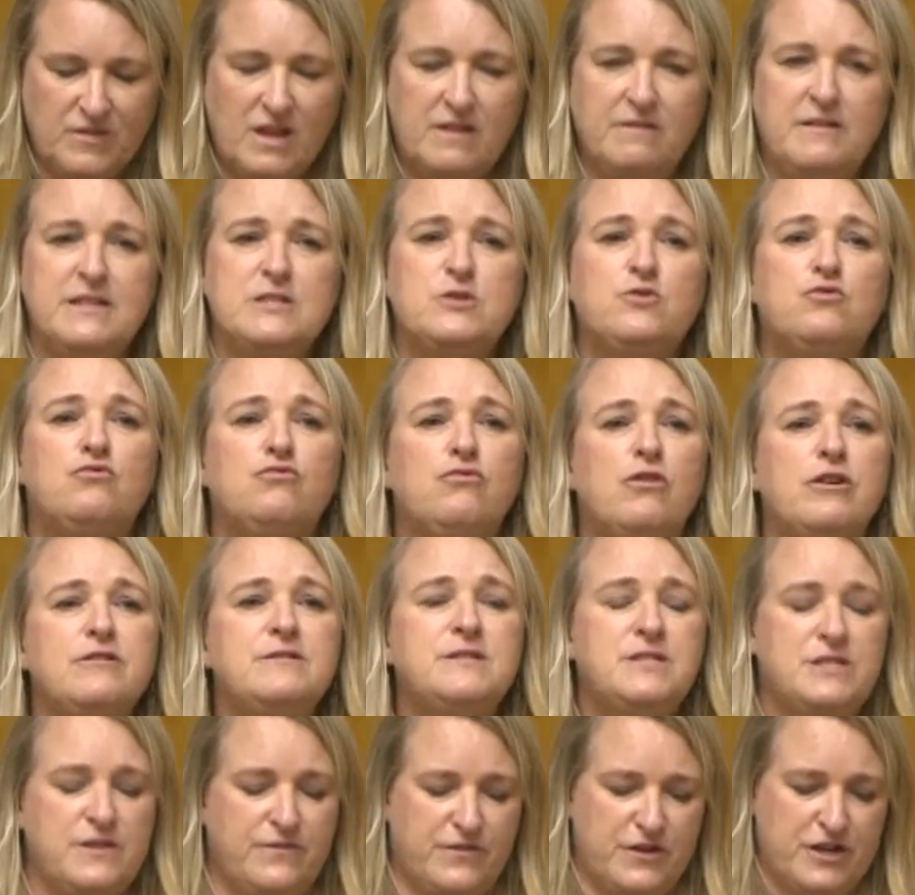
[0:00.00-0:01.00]
This gross
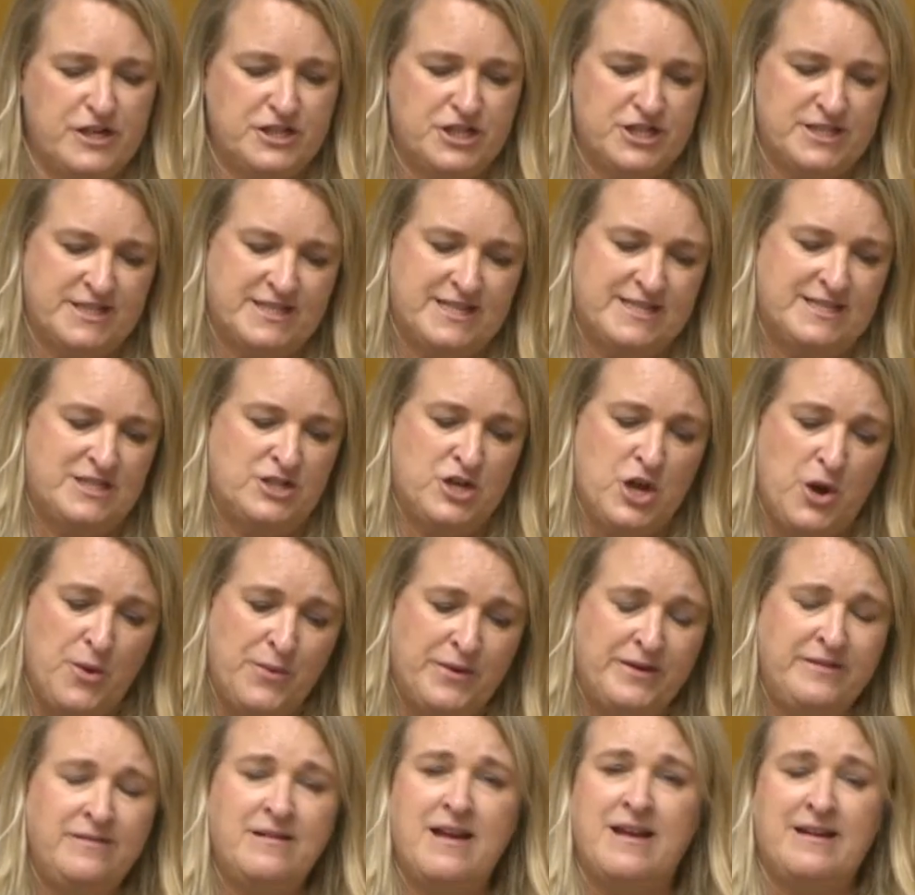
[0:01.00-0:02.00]
divergence is
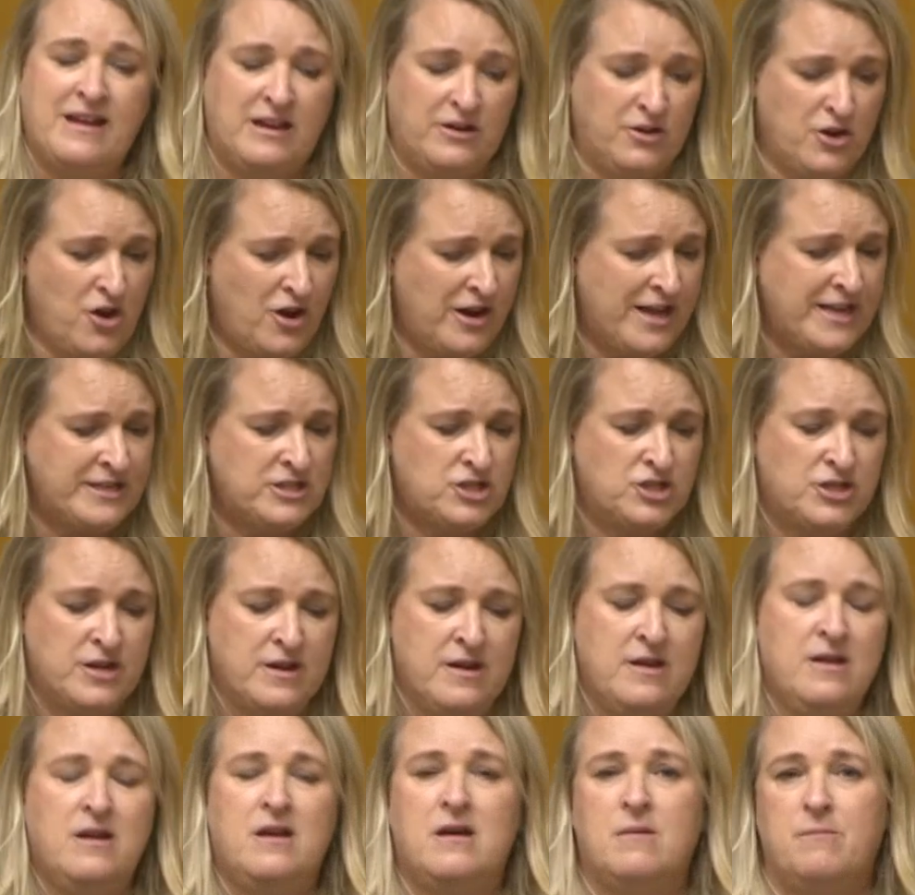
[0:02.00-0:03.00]
known and acknowledged
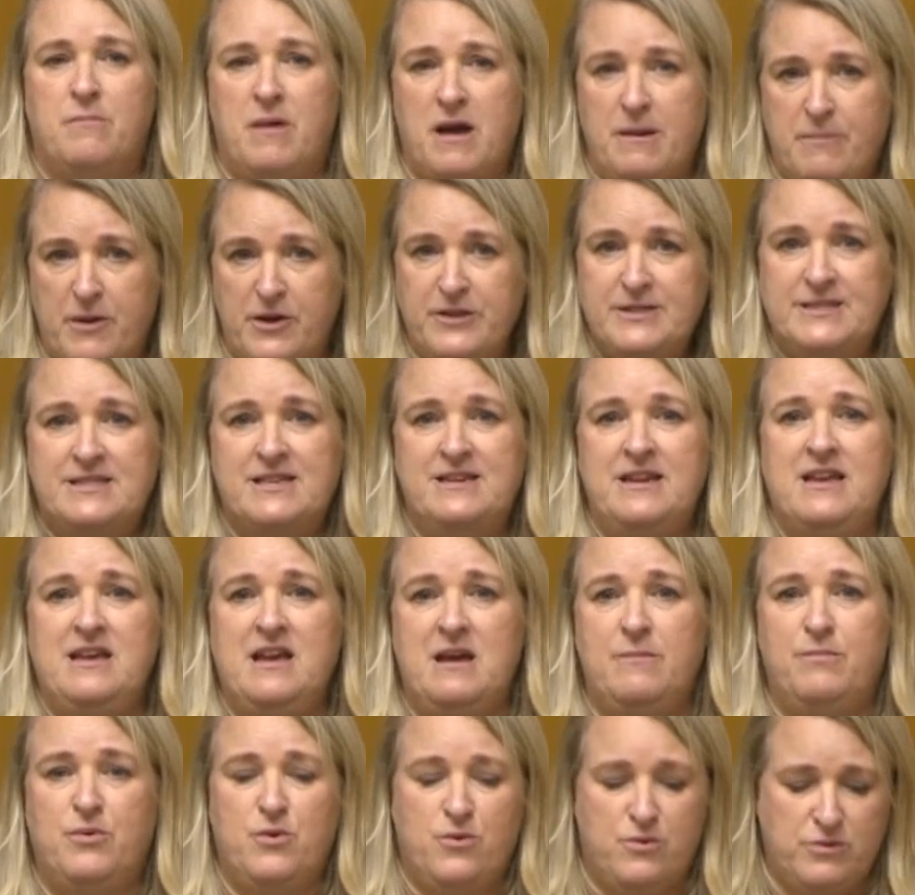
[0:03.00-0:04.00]
by both Sydney
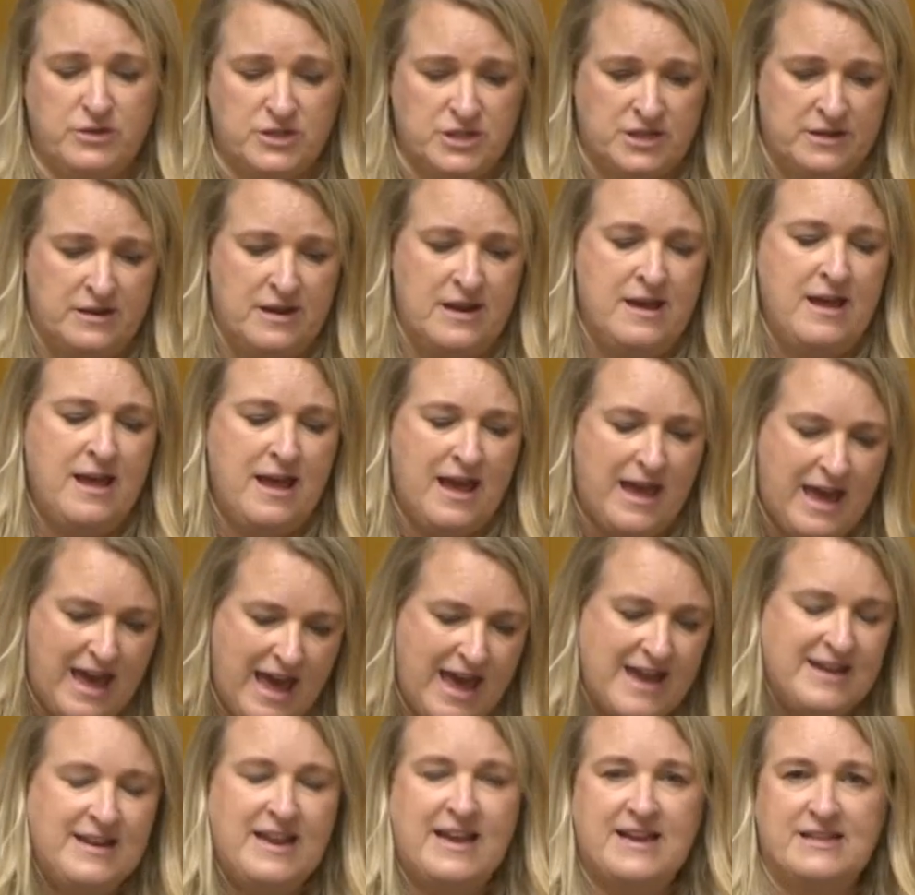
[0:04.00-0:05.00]
Airport
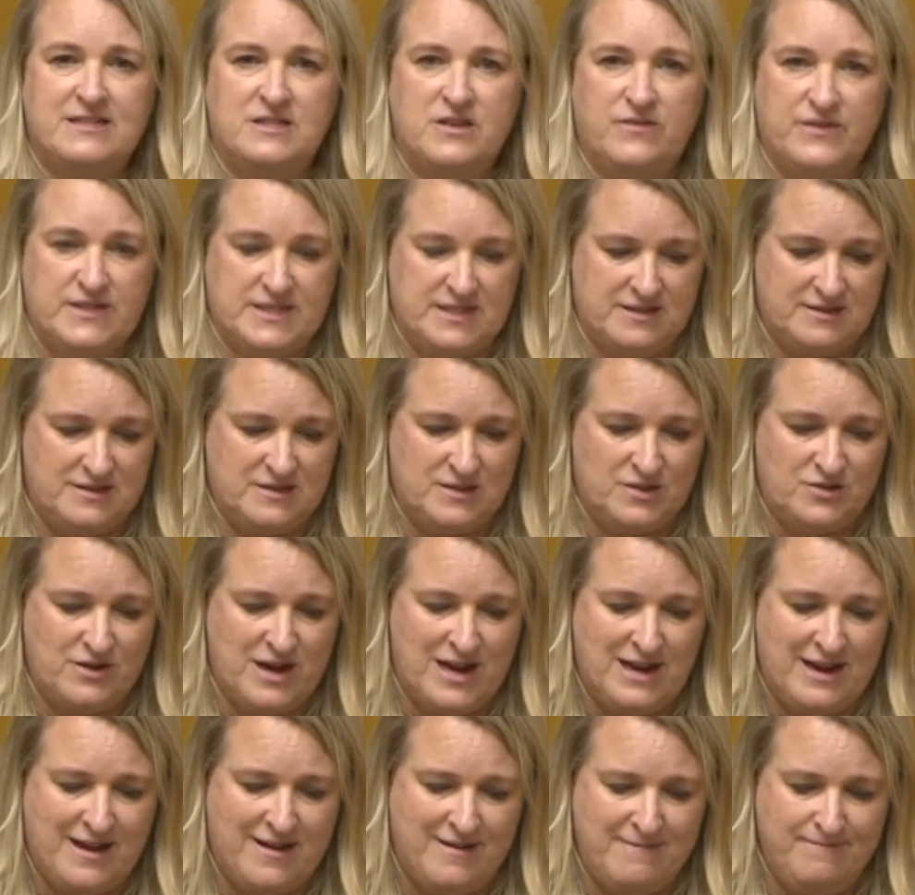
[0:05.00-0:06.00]
and Air Services
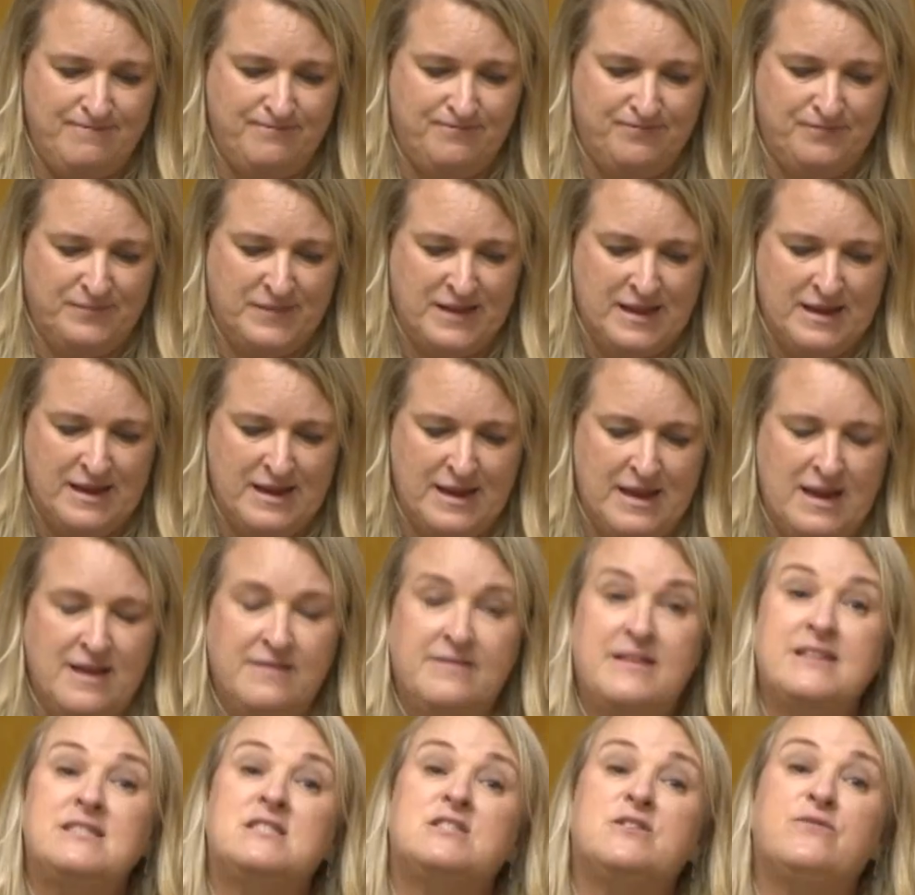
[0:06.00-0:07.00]
Australia.
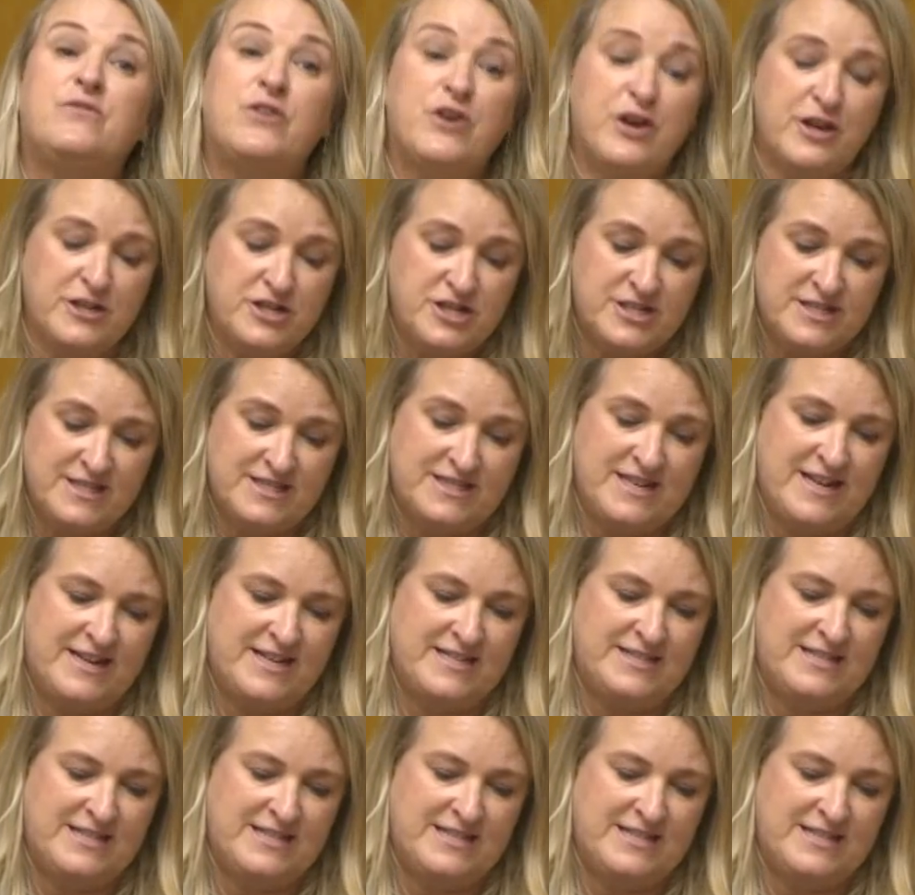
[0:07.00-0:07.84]
This divergence then is